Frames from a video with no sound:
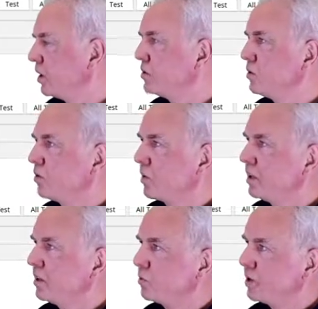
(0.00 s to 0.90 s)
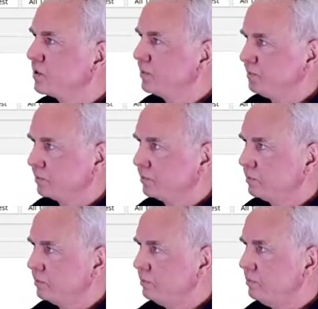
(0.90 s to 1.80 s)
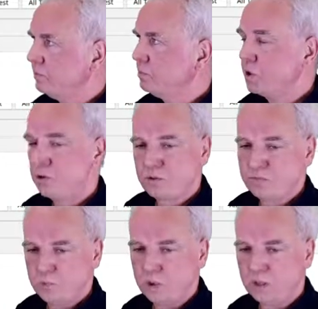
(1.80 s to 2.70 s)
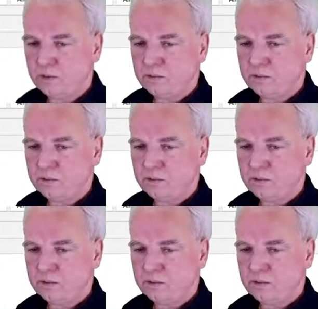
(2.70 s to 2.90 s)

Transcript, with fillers: That's not very interesting because, well,